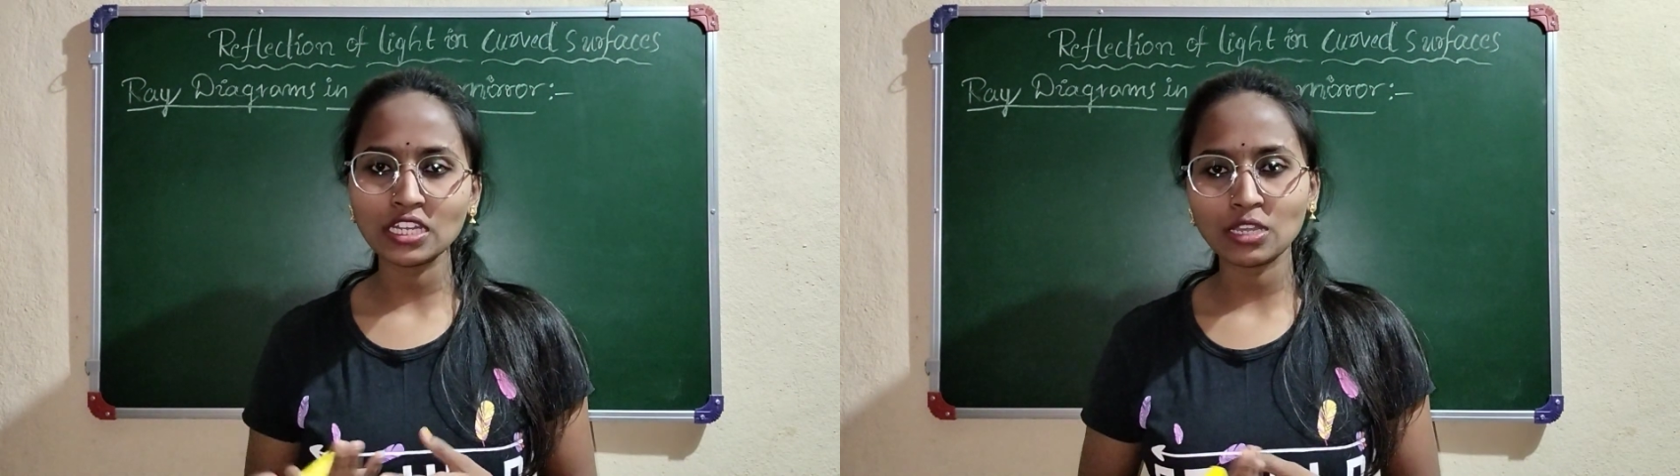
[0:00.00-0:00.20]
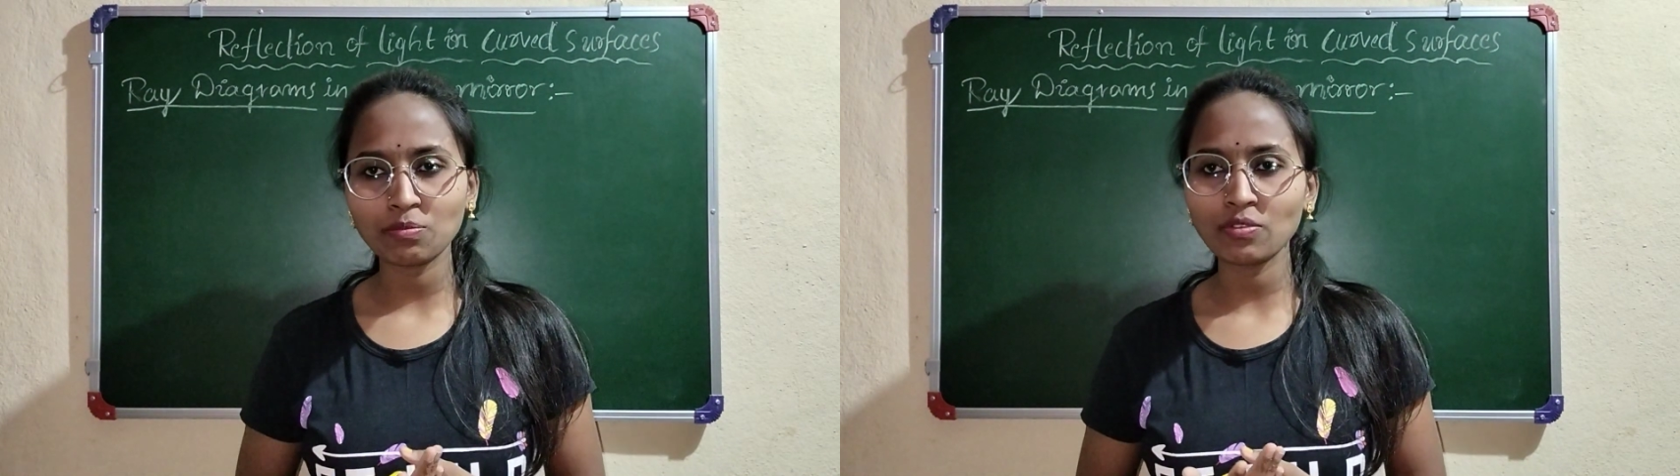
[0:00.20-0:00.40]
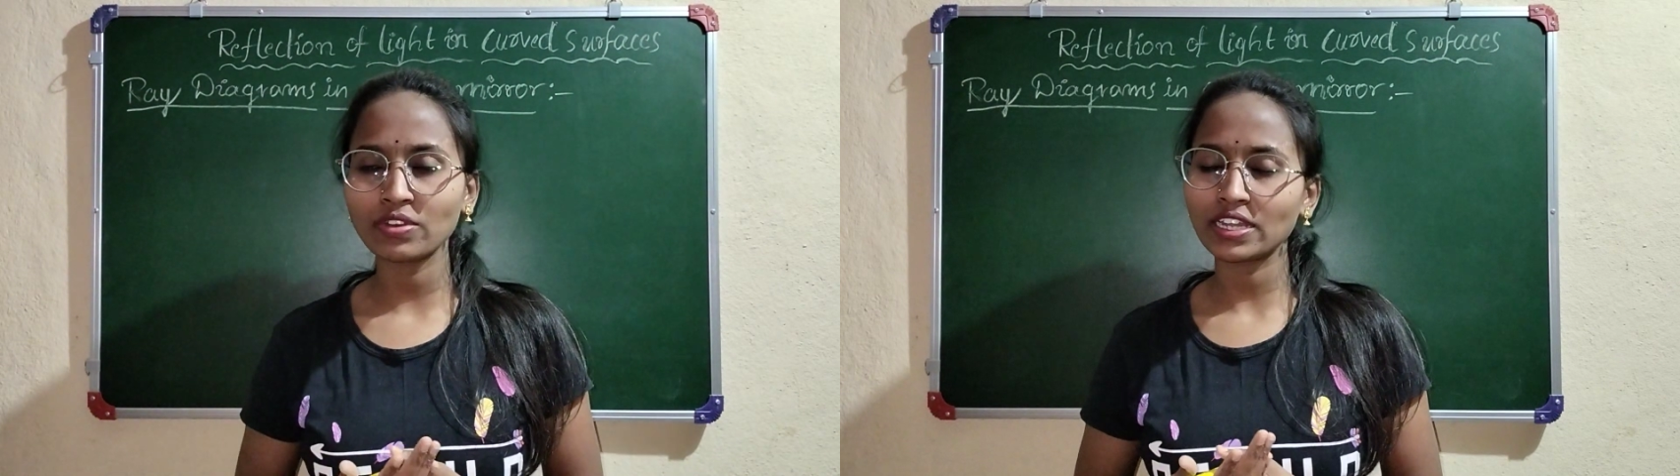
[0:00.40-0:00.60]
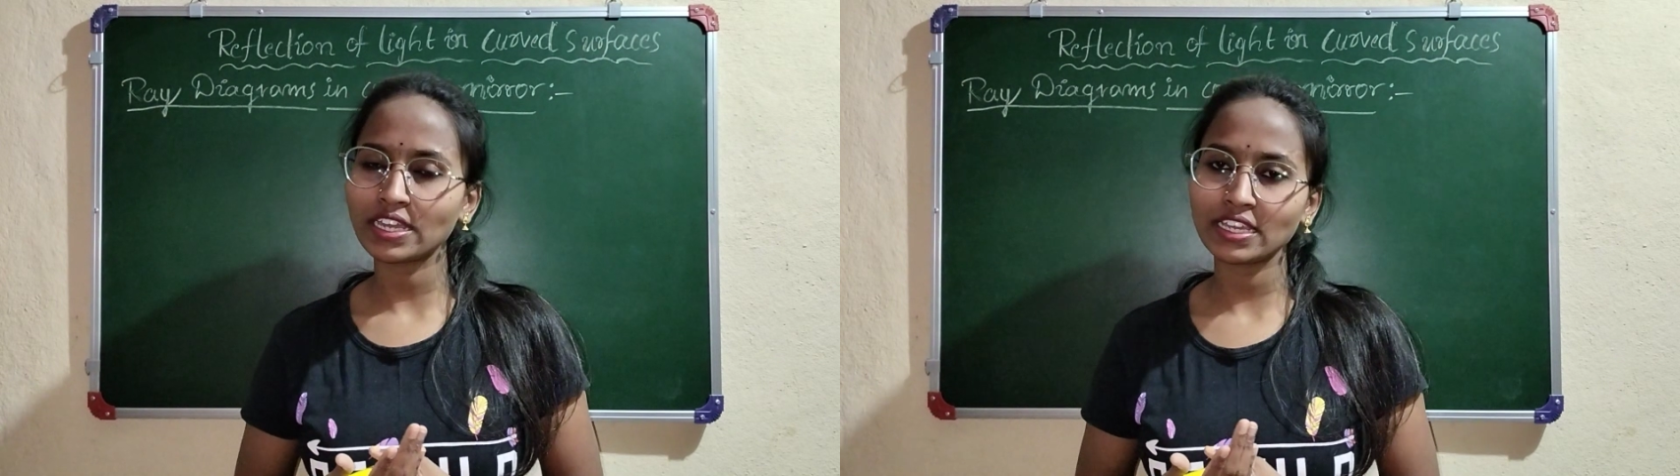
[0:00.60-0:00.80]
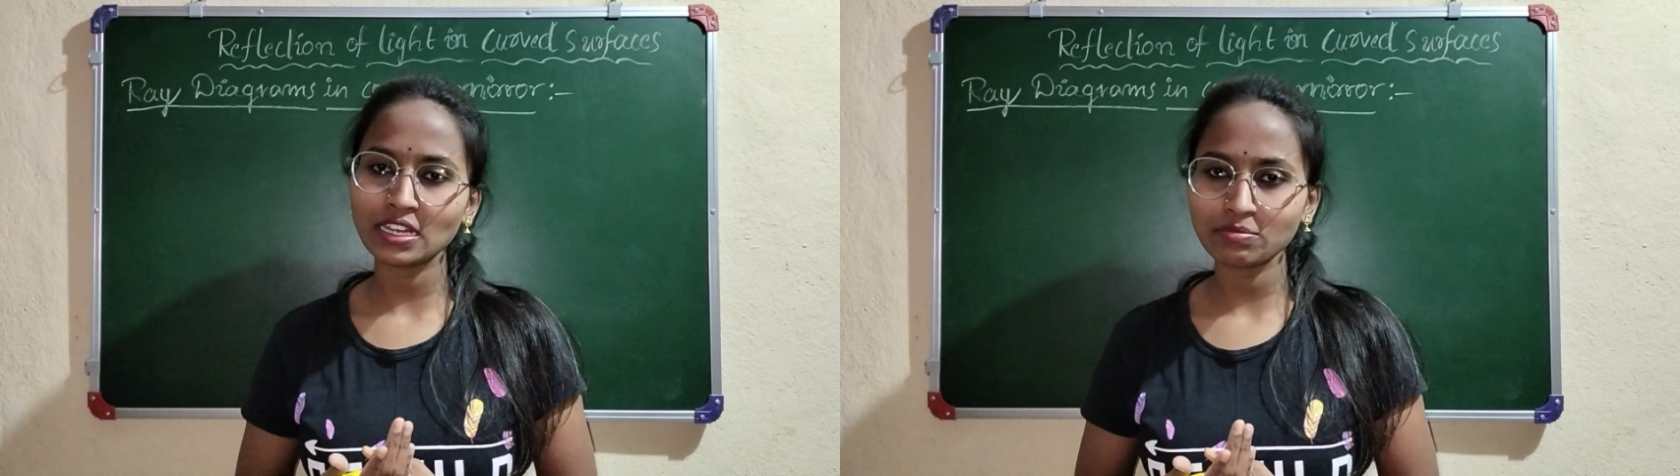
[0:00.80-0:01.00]
type of ray
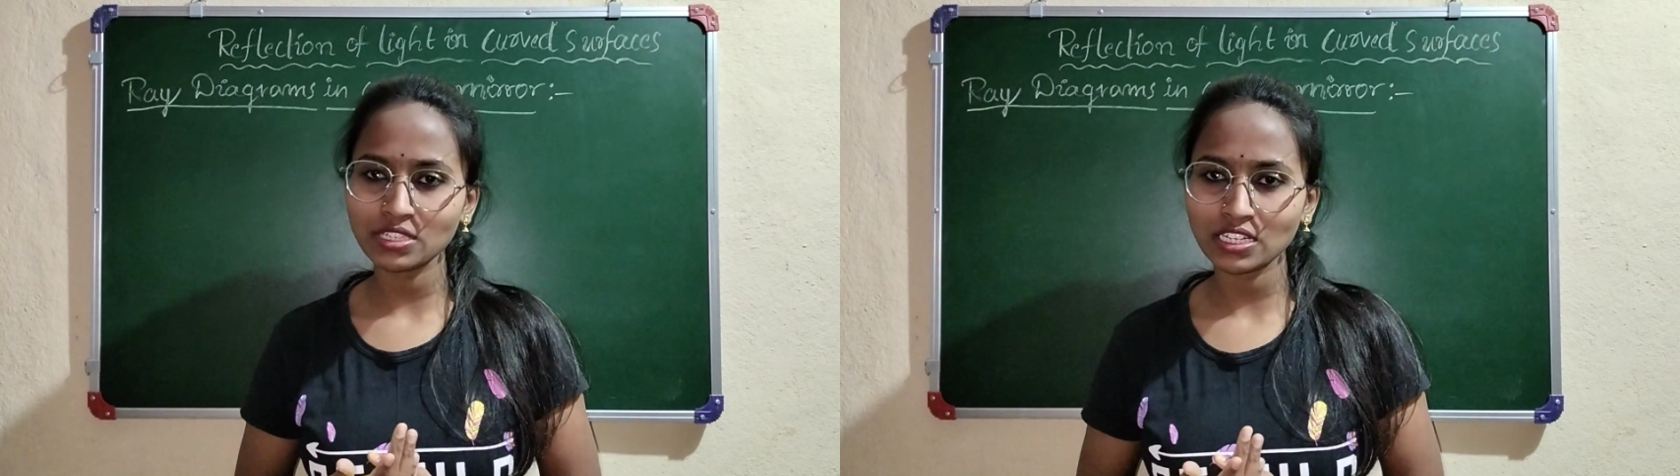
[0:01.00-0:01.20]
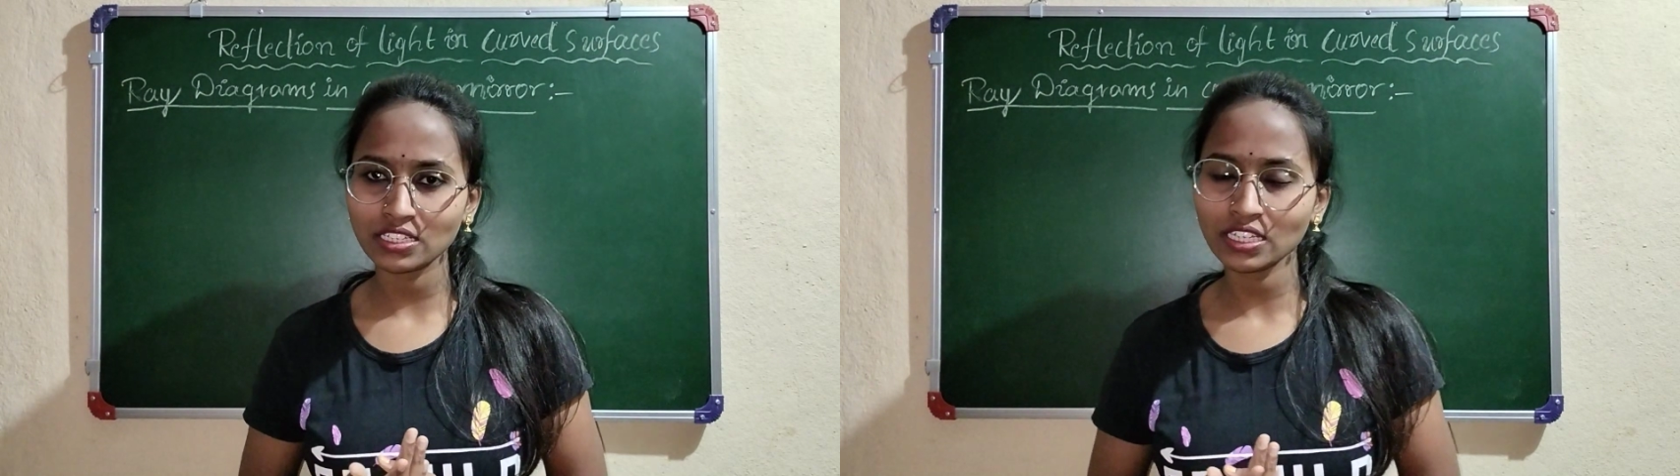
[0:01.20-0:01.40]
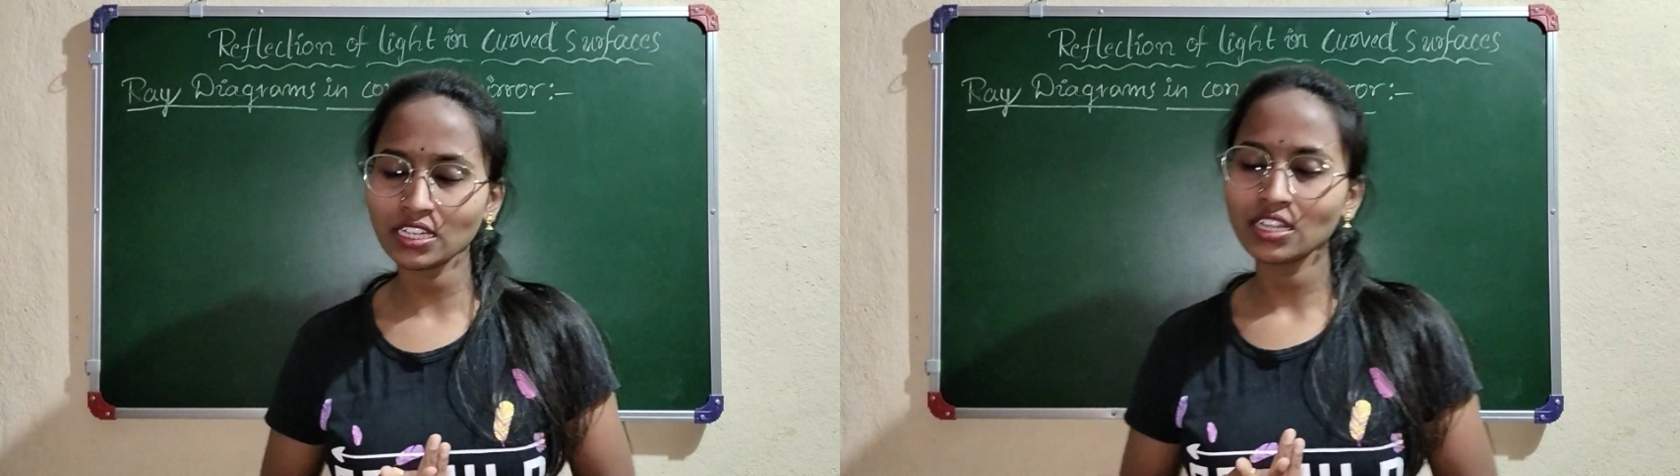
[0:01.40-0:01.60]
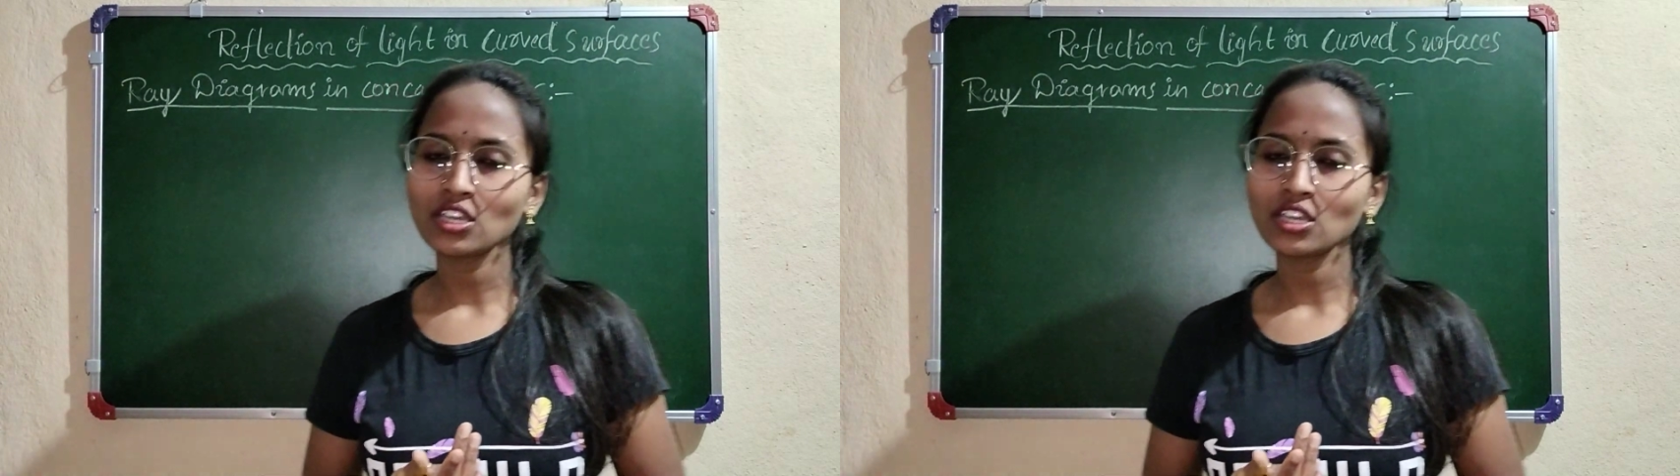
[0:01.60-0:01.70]
diagrams are there.